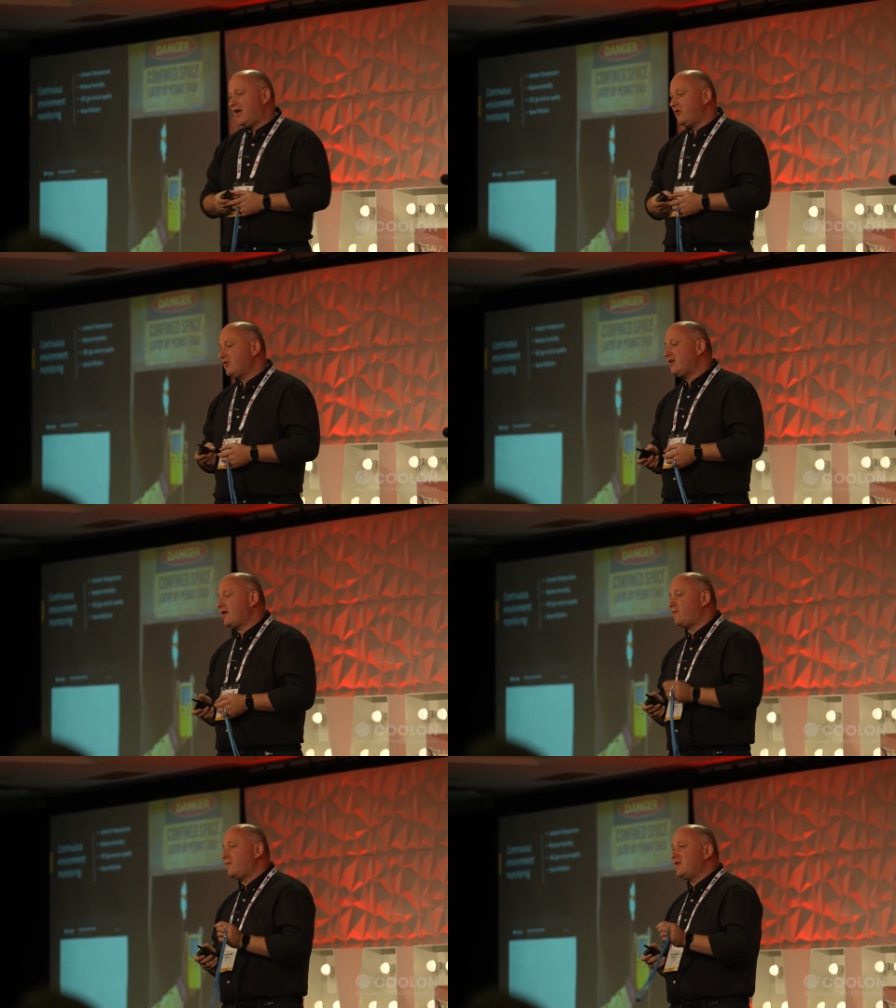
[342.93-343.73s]
and you can
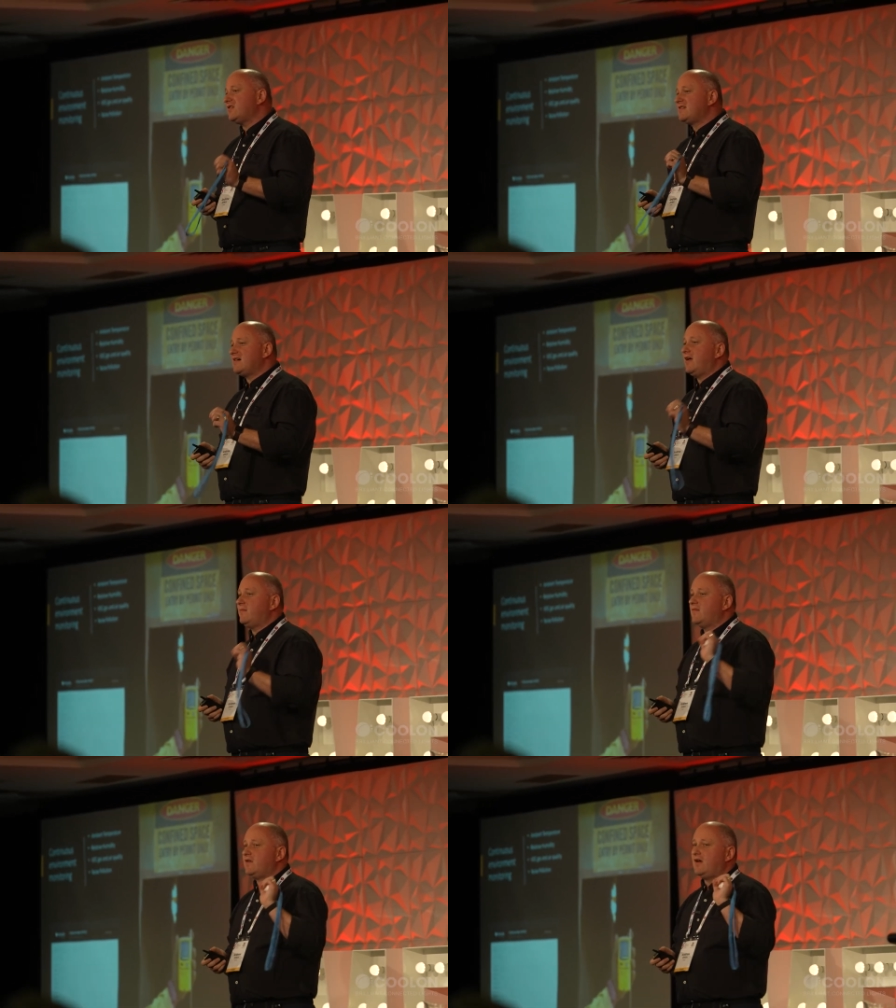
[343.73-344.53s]
get a
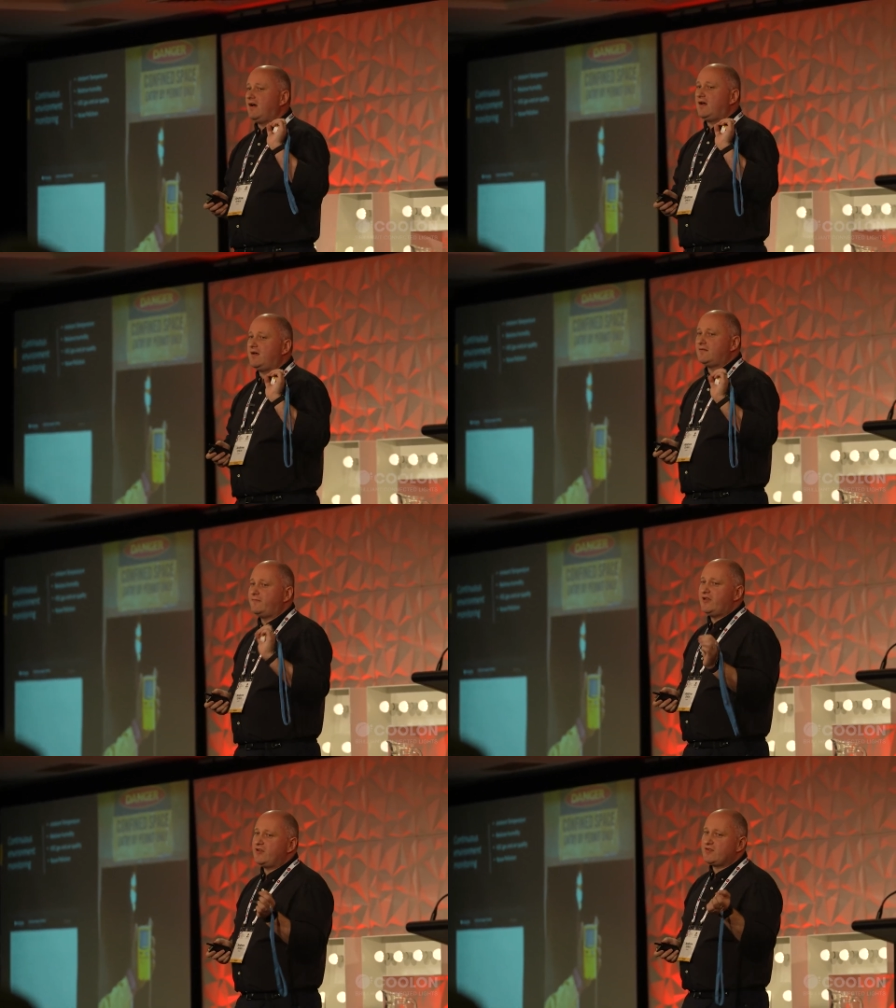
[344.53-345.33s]
real-time uh,
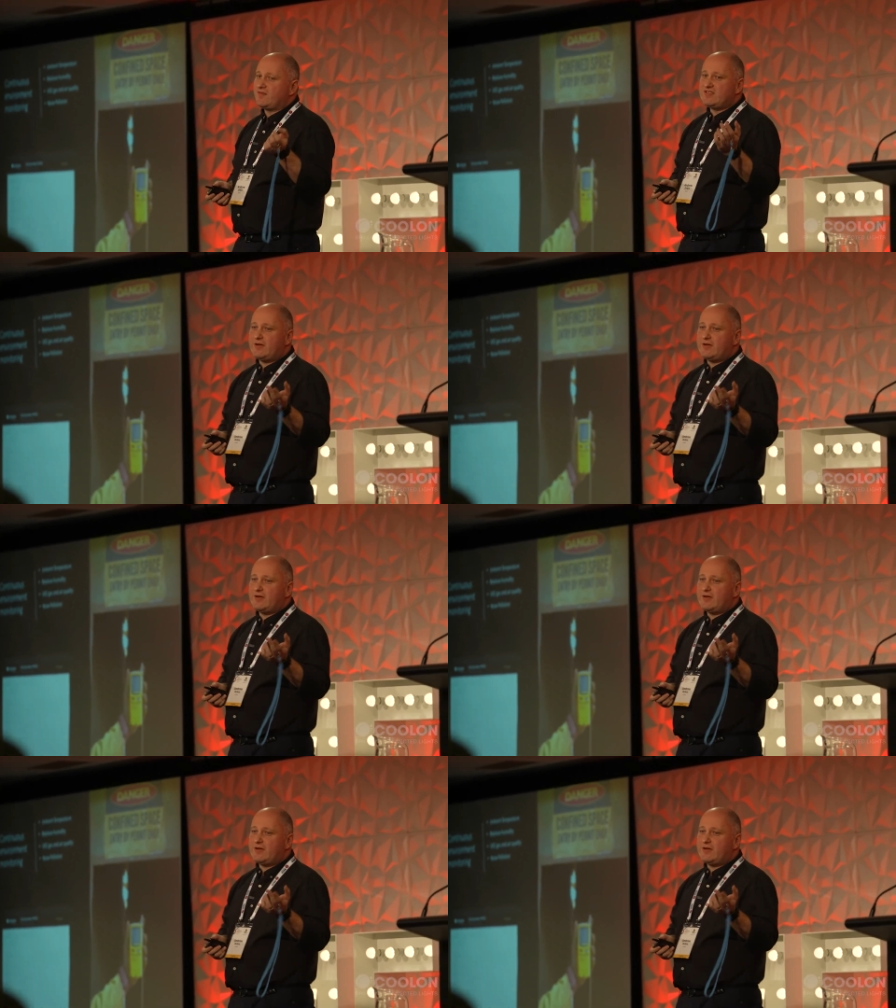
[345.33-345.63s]
readings of the